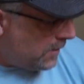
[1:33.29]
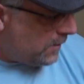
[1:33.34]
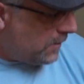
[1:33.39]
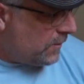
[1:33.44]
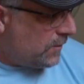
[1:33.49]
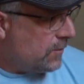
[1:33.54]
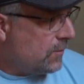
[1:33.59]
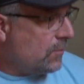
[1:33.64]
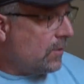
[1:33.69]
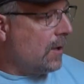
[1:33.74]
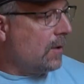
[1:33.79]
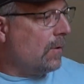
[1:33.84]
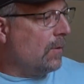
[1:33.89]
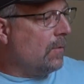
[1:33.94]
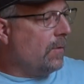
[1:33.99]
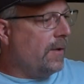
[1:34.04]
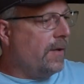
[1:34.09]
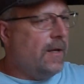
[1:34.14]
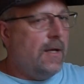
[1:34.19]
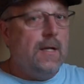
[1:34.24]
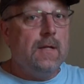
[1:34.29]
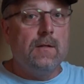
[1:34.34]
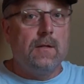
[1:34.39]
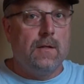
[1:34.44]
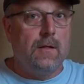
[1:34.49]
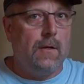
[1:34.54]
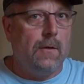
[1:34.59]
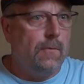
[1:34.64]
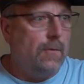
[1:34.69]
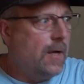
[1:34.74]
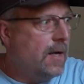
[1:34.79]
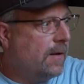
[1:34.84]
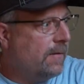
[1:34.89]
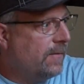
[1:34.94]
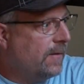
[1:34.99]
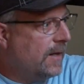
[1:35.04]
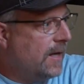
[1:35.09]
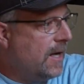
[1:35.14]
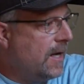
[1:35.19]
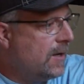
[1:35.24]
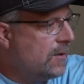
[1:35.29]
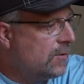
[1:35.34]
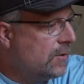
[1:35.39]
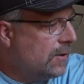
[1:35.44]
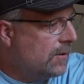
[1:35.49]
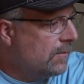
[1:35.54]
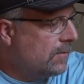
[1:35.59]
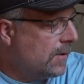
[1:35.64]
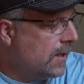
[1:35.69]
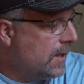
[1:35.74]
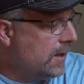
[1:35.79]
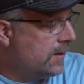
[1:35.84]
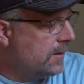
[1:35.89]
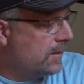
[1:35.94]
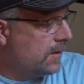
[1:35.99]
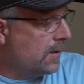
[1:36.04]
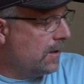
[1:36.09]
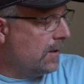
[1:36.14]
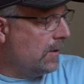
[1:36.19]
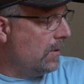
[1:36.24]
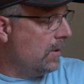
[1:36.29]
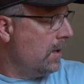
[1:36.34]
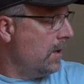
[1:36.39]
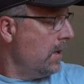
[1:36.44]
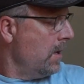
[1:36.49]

struggle with instant gratification, right? So